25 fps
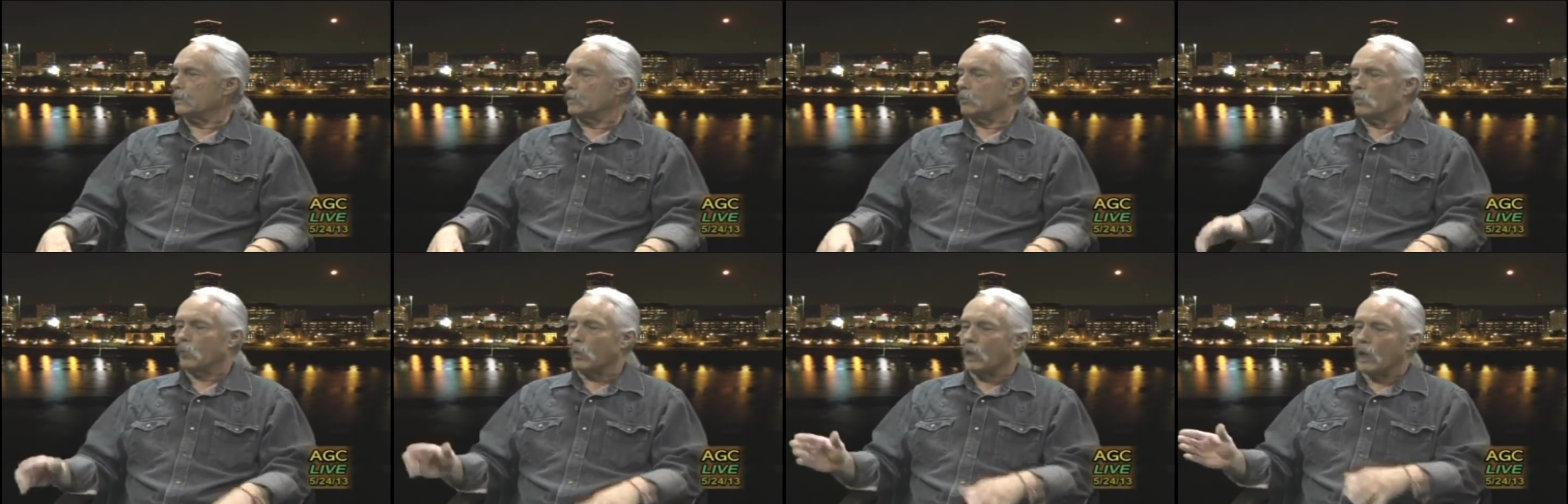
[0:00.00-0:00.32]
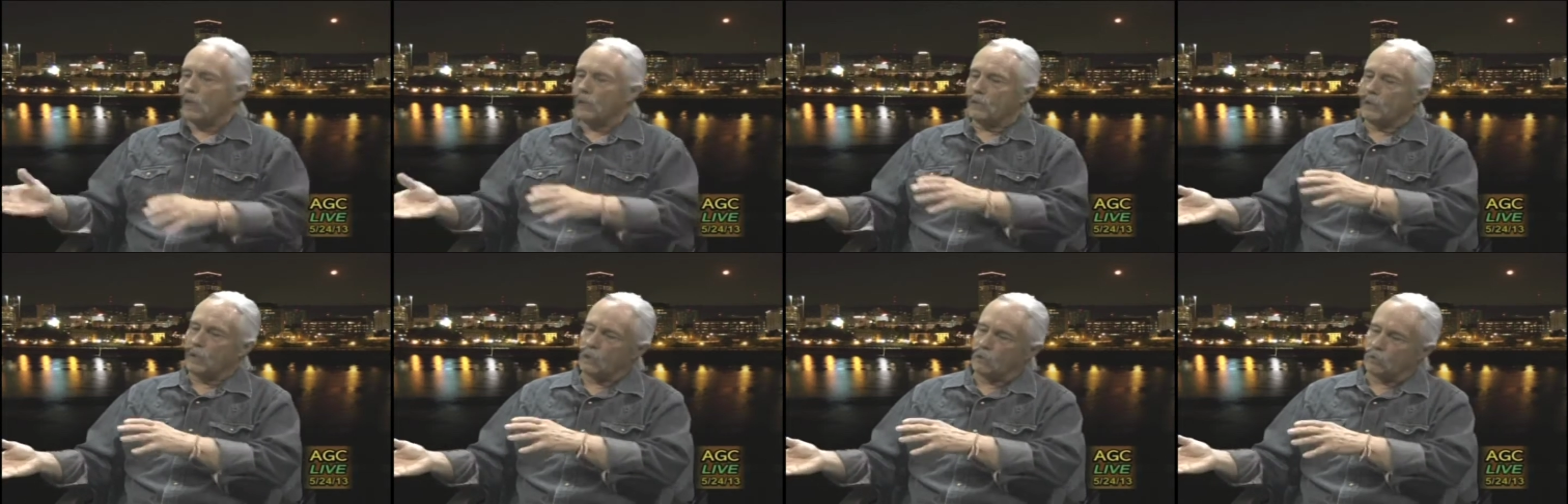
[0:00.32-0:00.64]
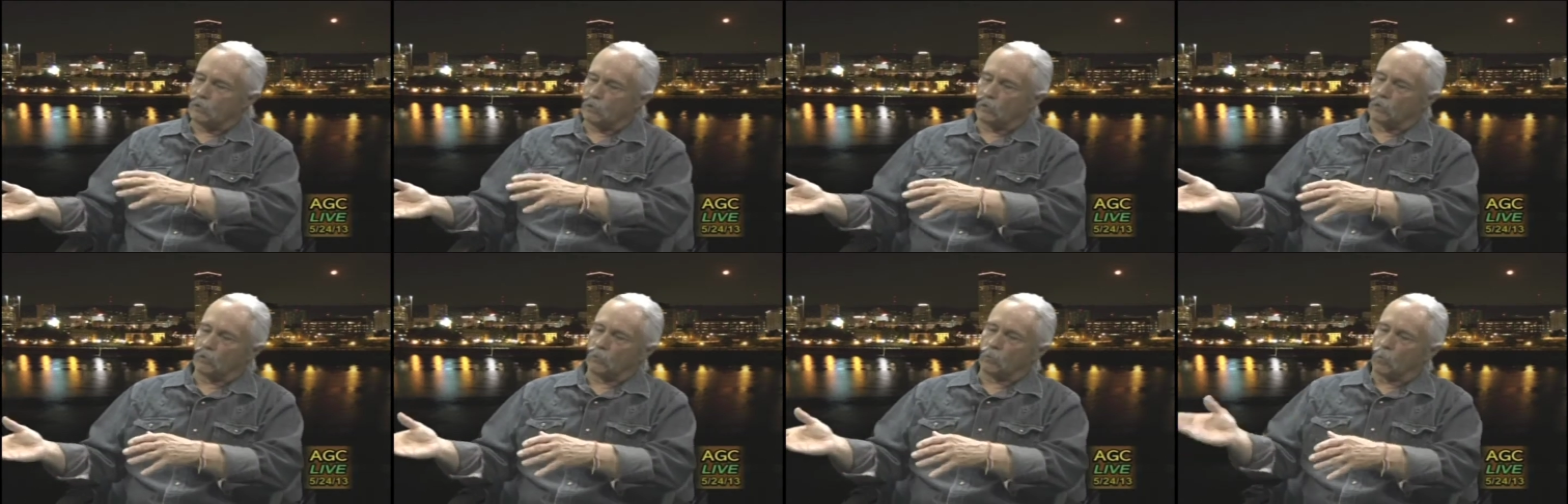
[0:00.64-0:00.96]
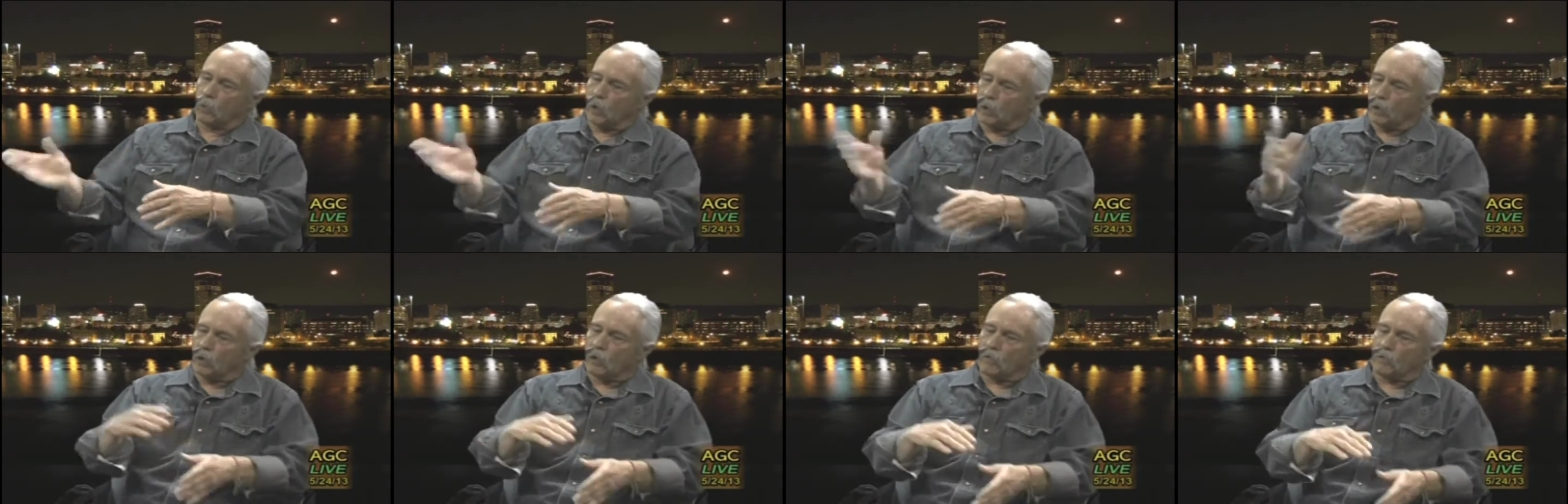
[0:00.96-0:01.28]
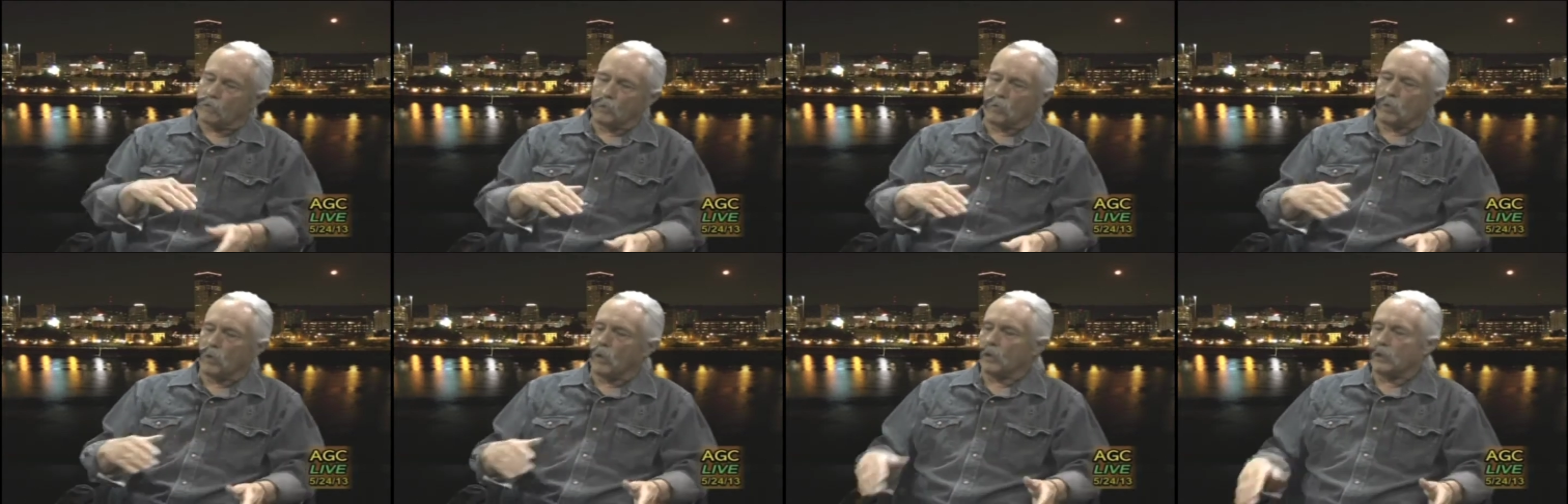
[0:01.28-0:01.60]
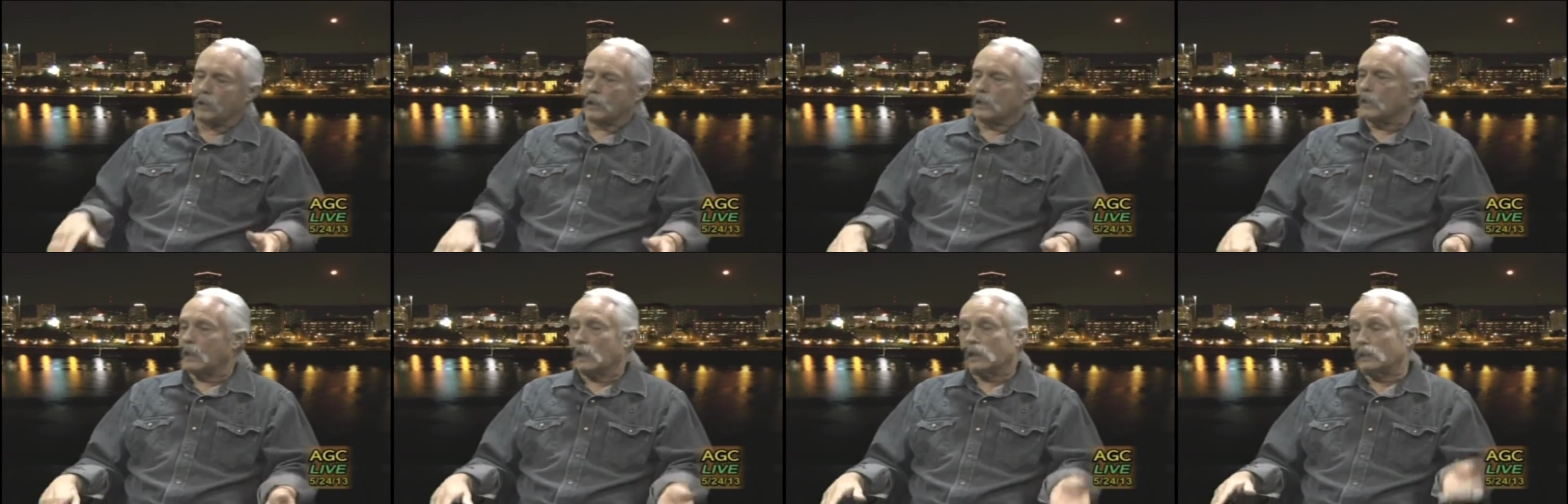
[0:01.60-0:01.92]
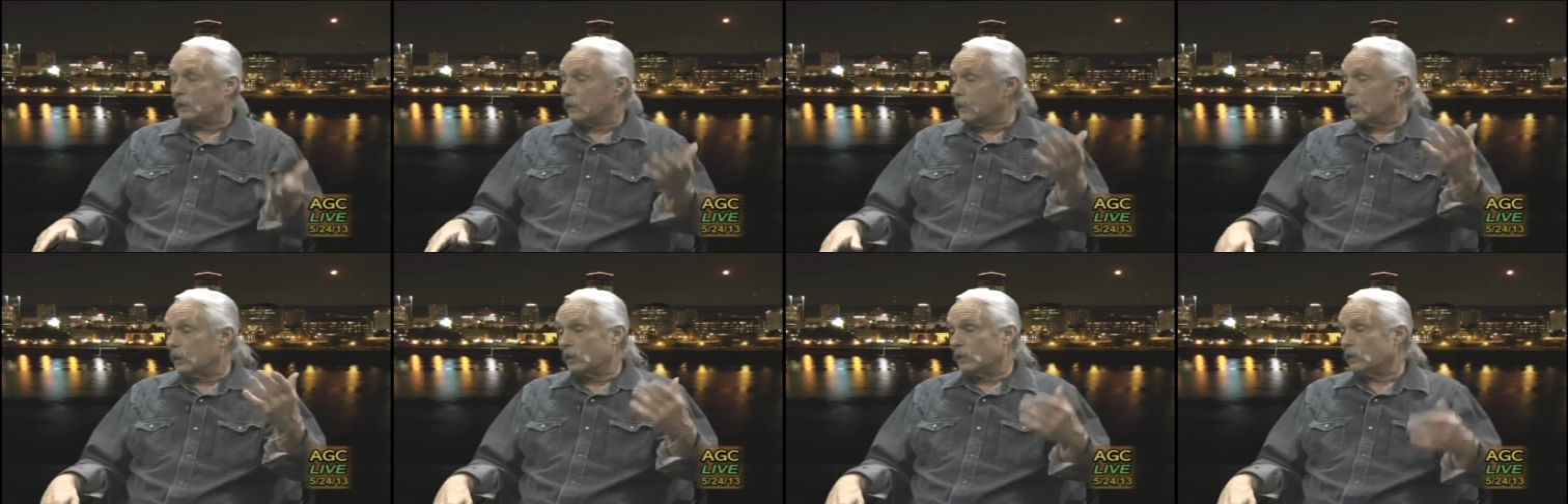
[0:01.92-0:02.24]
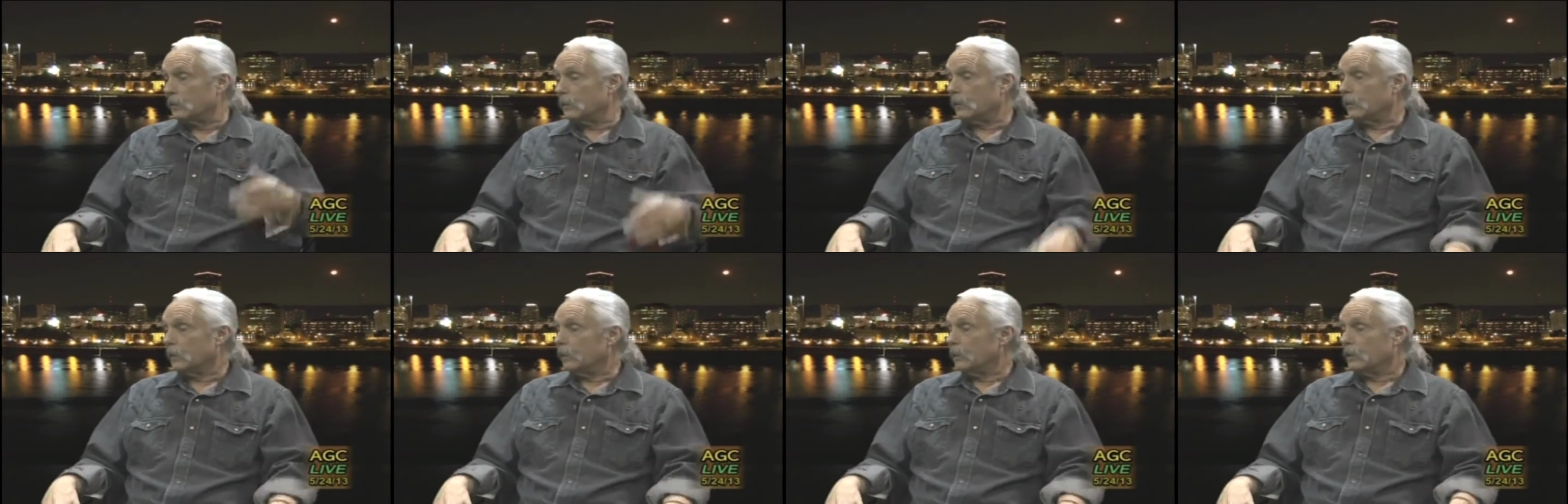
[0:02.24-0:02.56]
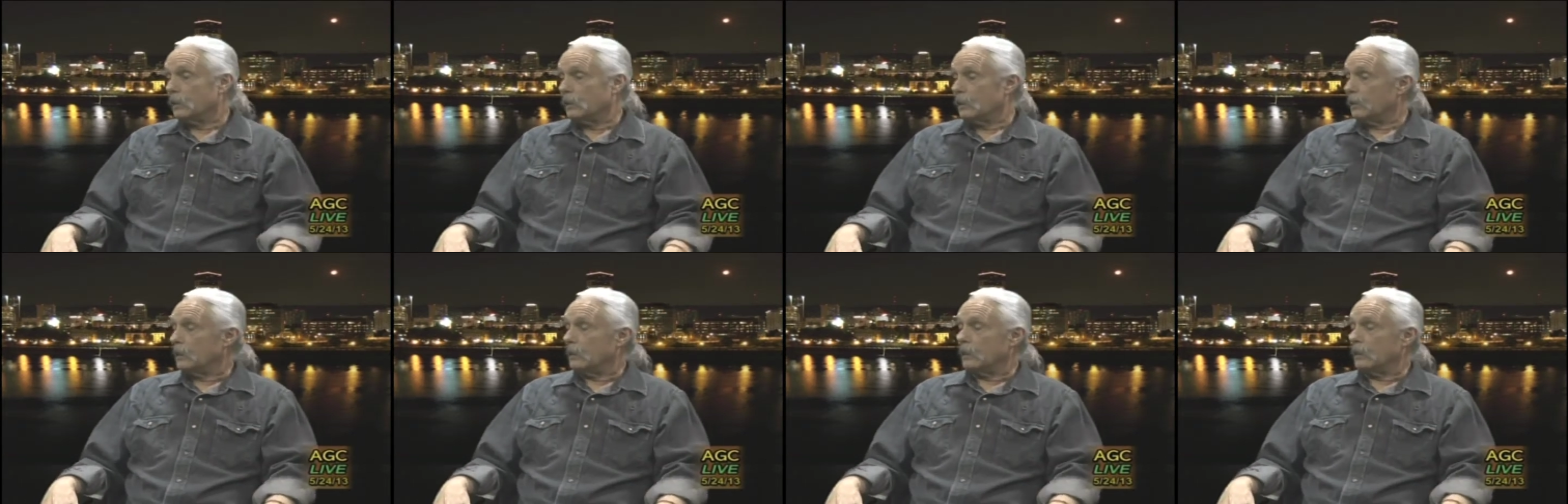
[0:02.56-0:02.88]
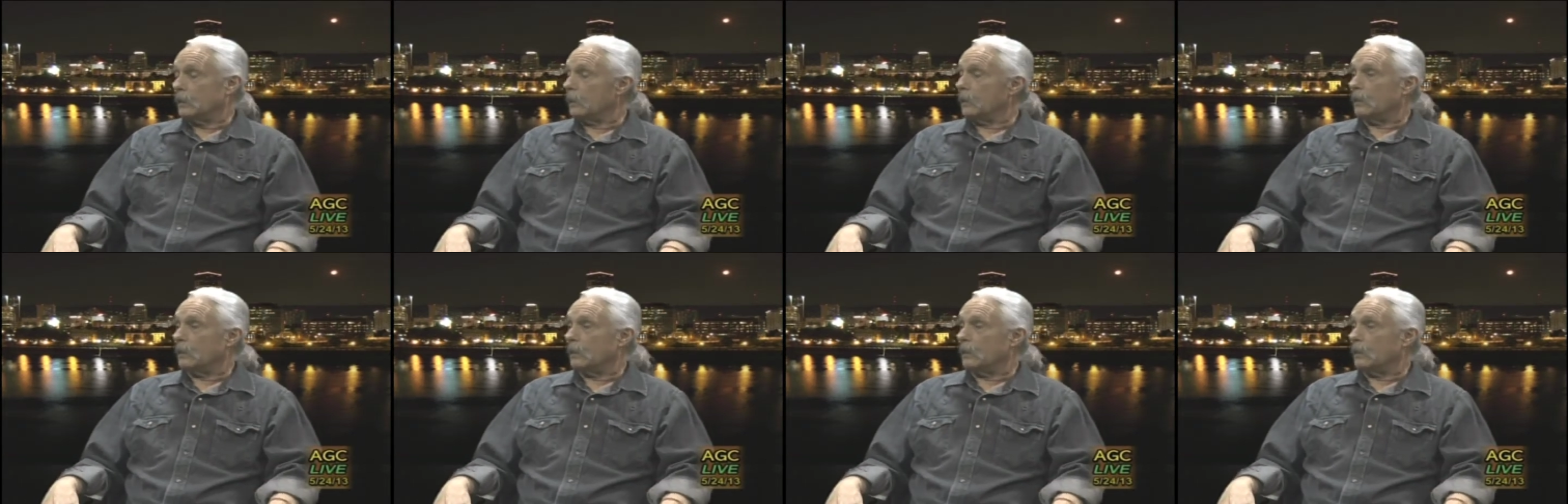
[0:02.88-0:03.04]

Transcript: And why they took one off the market, not the other, yeah.